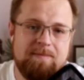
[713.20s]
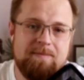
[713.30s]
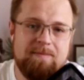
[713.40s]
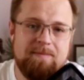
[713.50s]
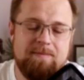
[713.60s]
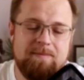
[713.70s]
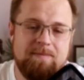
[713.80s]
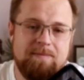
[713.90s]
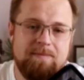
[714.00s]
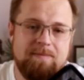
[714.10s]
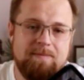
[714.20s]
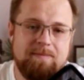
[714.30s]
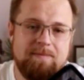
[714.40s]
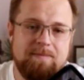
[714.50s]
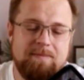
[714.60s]

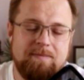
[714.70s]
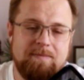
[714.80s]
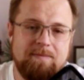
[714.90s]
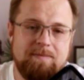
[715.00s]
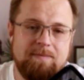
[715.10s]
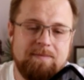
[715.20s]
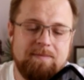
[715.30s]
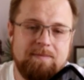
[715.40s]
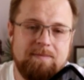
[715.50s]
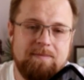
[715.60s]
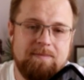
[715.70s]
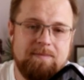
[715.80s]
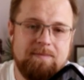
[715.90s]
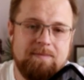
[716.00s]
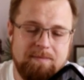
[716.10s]

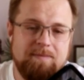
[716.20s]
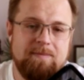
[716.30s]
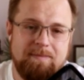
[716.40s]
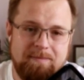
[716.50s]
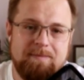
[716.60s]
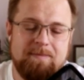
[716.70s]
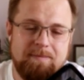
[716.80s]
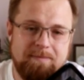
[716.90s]
This person isn't speaking.